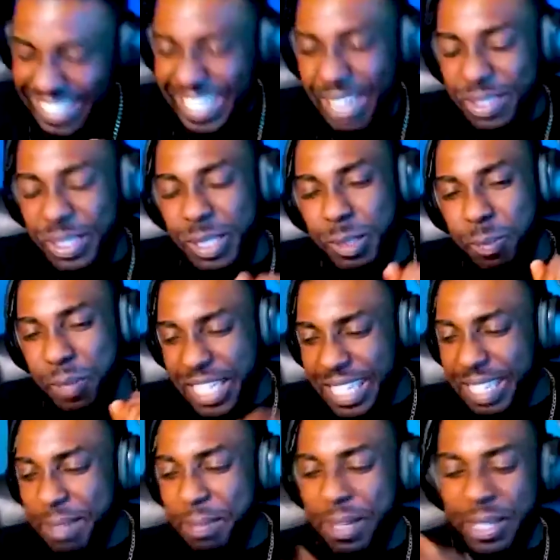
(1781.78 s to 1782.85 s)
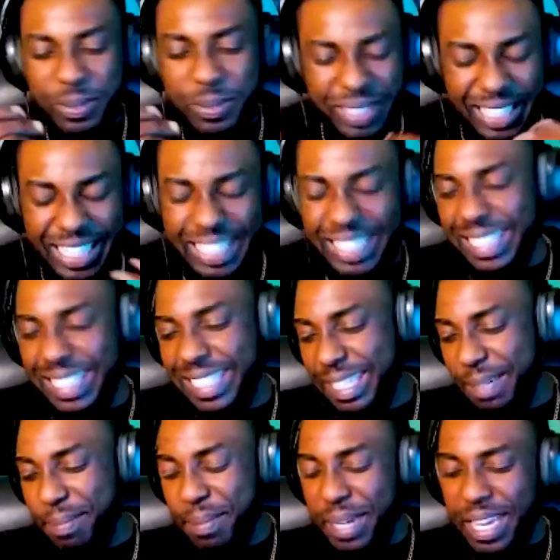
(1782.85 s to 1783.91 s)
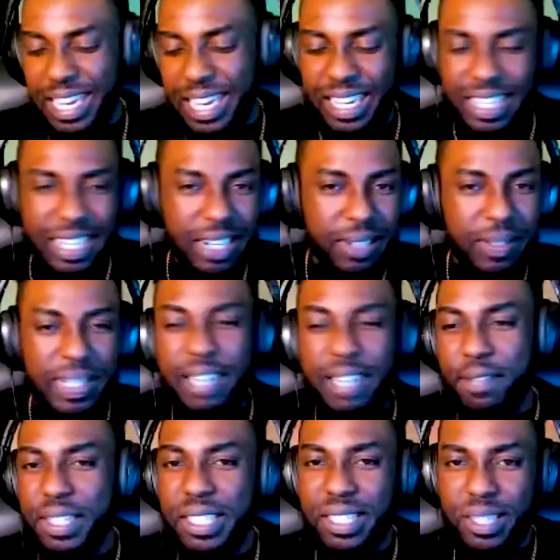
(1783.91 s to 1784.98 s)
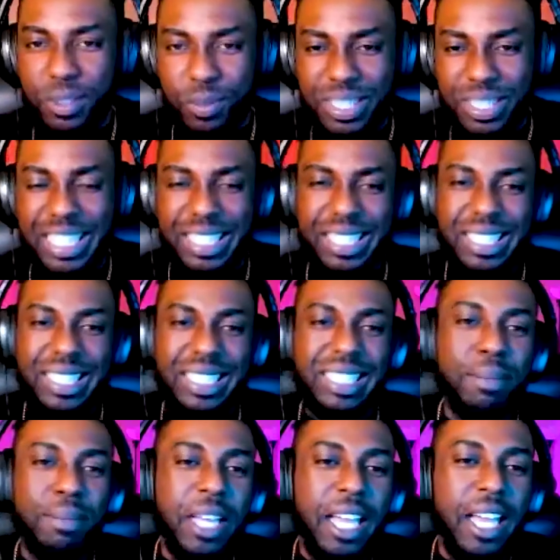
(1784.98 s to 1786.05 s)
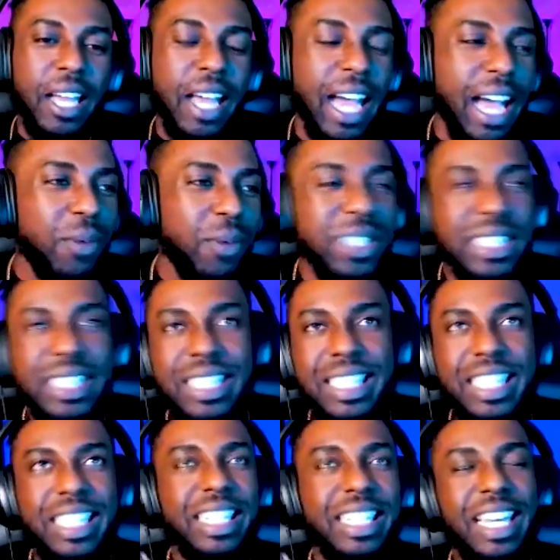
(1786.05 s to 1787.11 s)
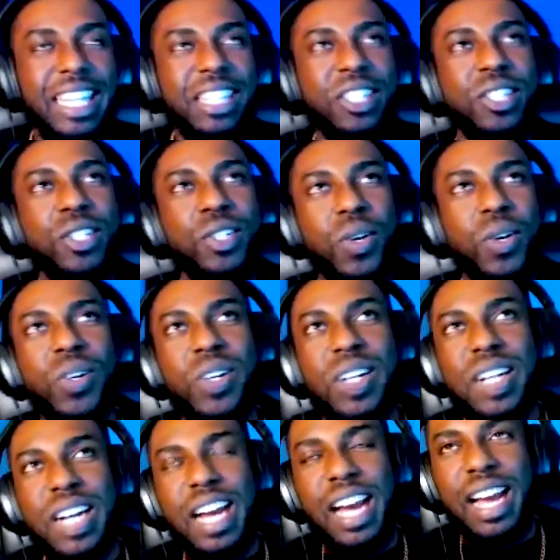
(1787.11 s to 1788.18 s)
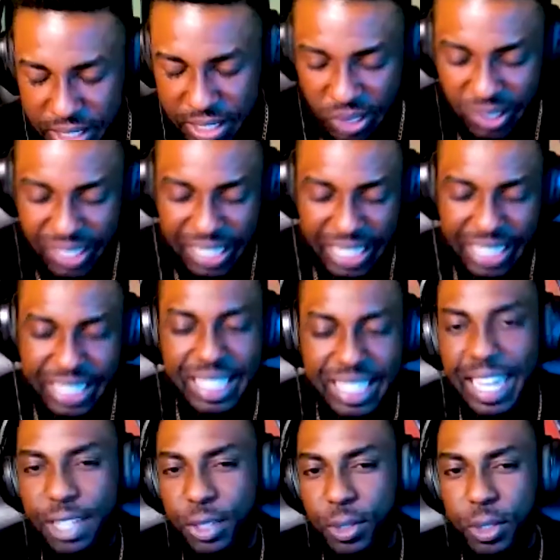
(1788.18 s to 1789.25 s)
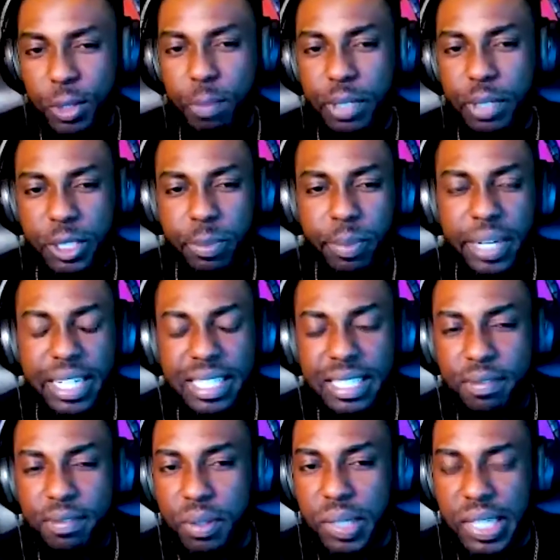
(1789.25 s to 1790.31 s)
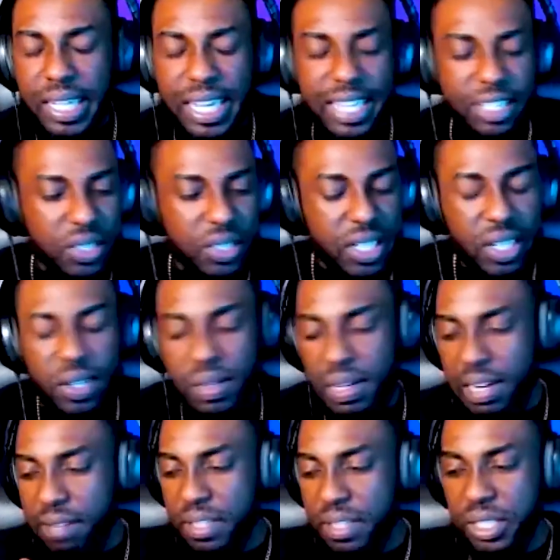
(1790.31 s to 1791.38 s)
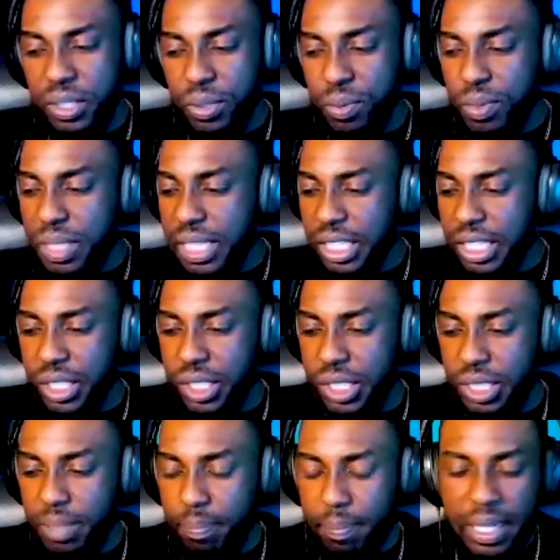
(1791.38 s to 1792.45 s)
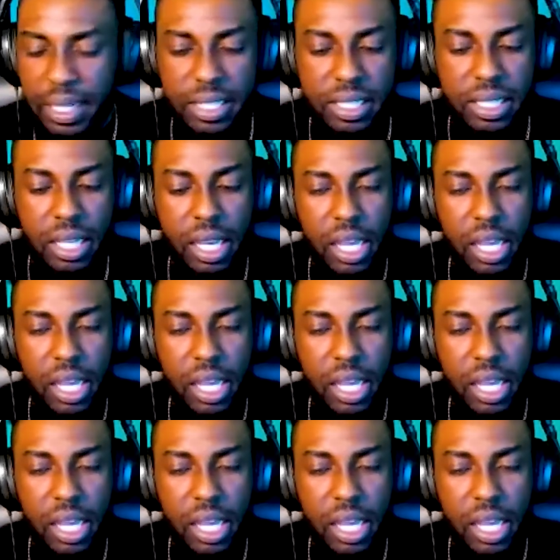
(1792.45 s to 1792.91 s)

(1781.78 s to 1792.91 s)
Now, speaking about relationship, career versus relationship, I want to get your insight or your perspective in regards to career versus relationship, because